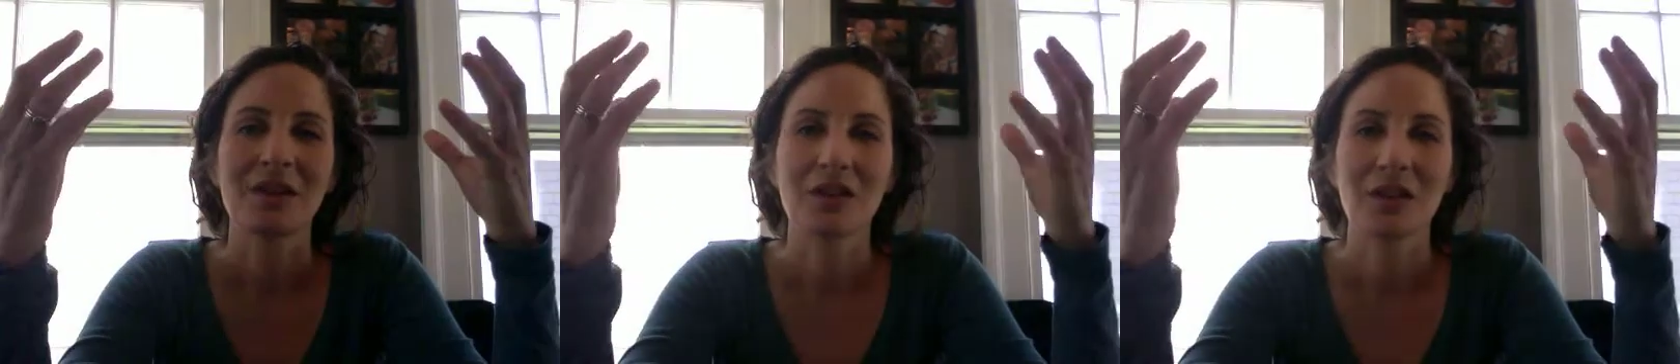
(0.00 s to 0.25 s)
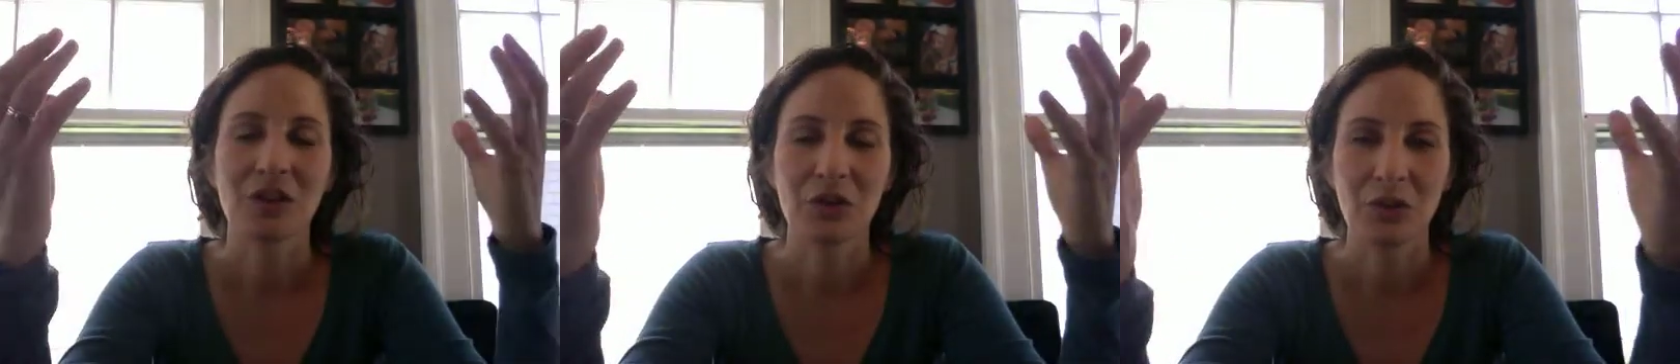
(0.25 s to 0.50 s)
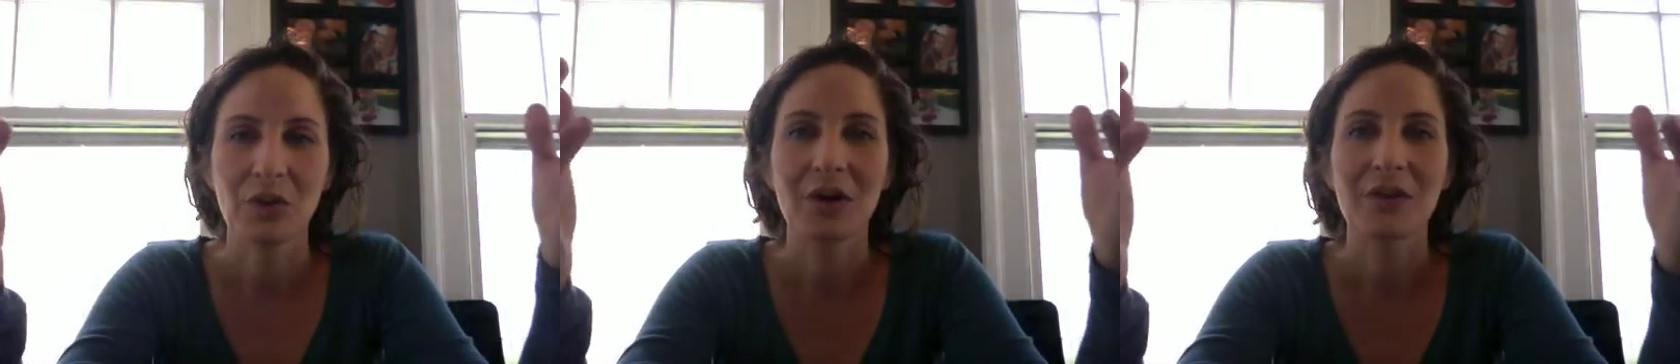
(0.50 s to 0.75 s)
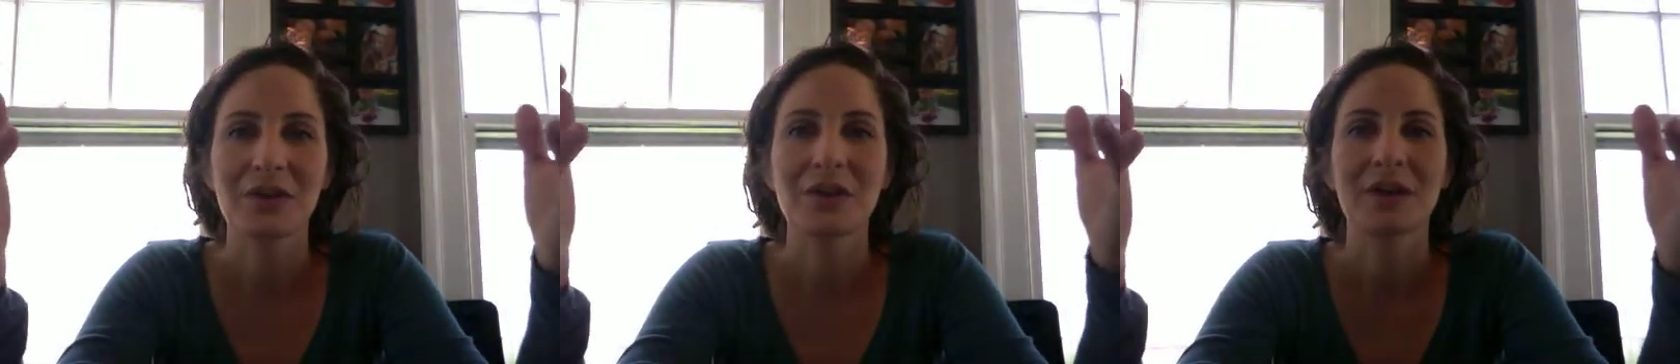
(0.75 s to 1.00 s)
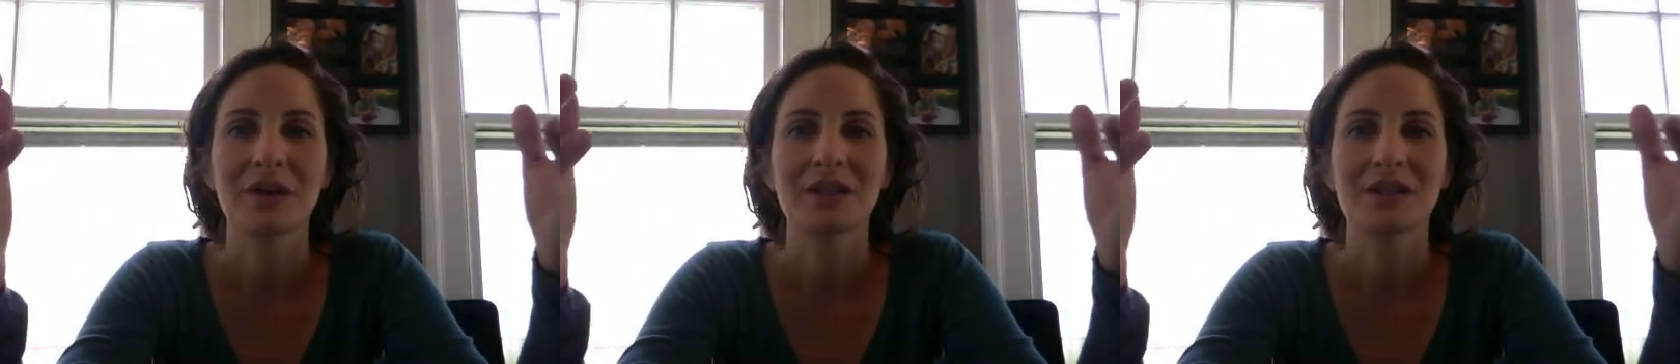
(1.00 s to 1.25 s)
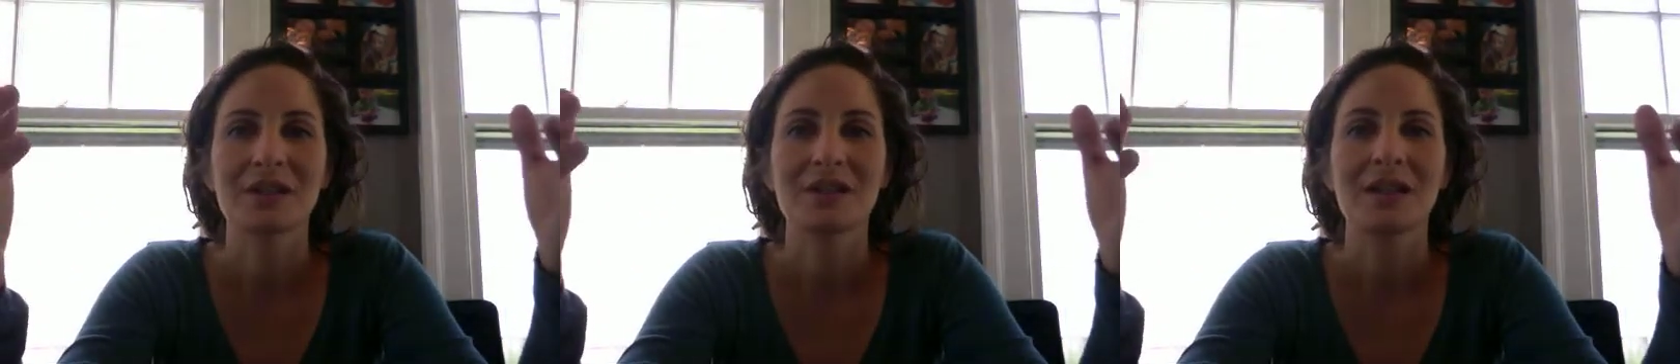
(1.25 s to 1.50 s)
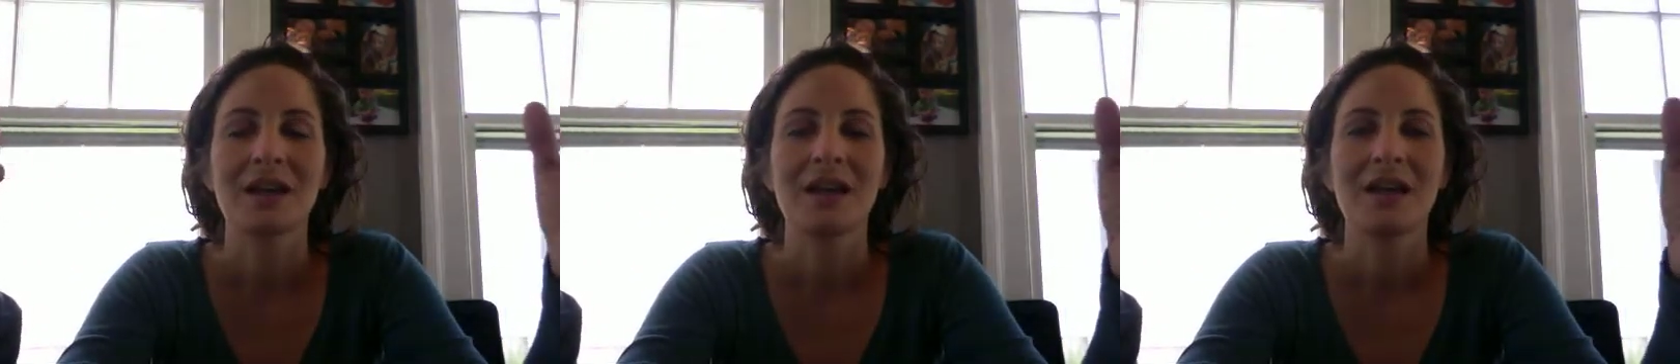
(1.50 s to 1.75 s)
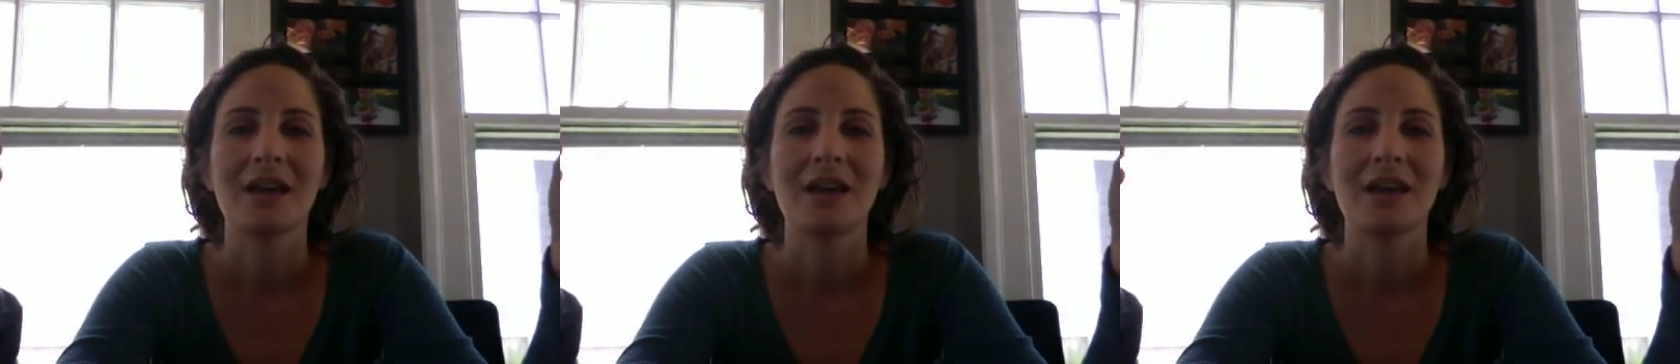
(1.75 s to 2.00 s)
you are the artist
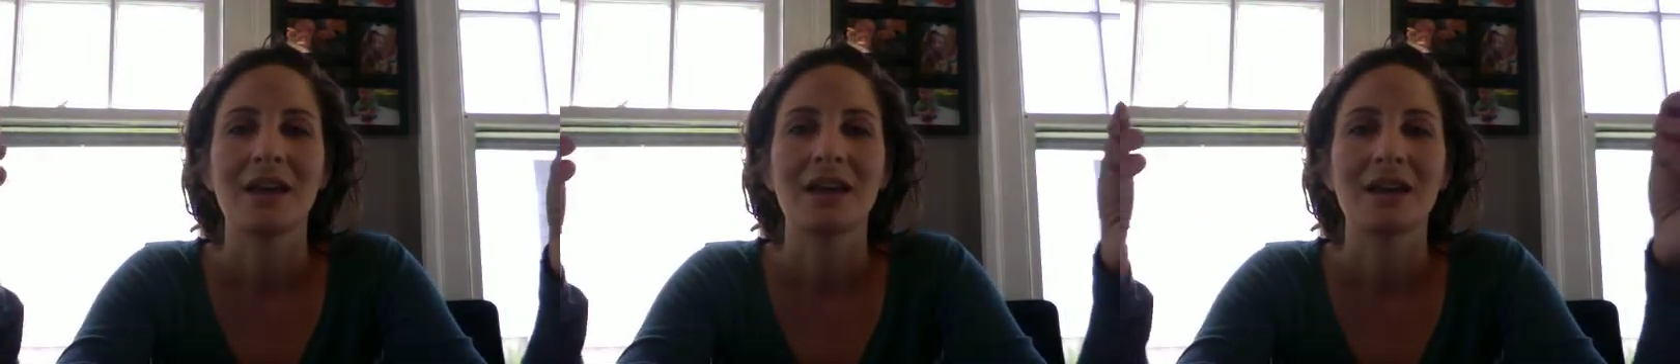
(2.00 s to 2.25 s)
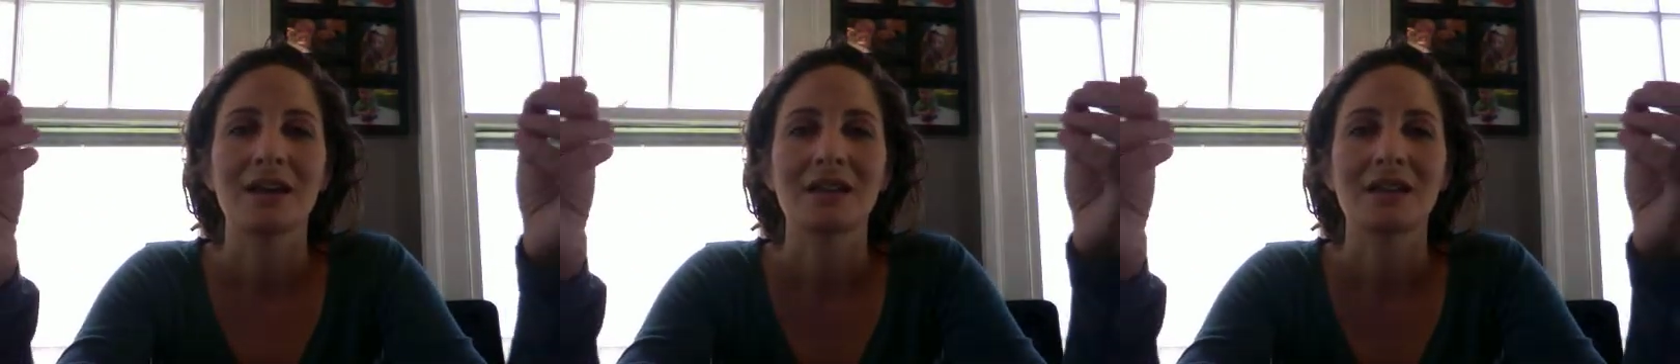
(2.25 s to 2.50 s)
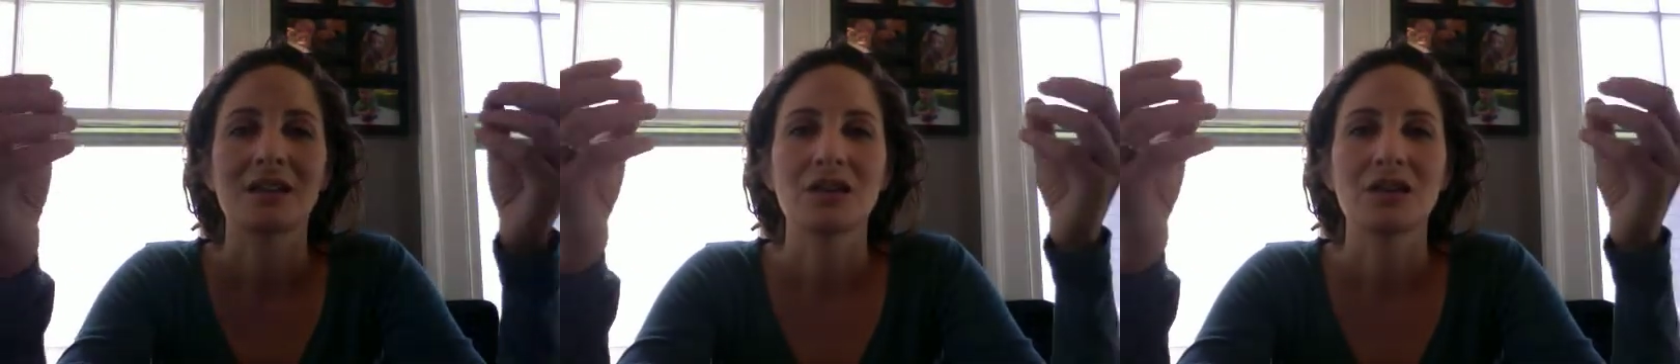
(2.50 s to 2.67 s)
and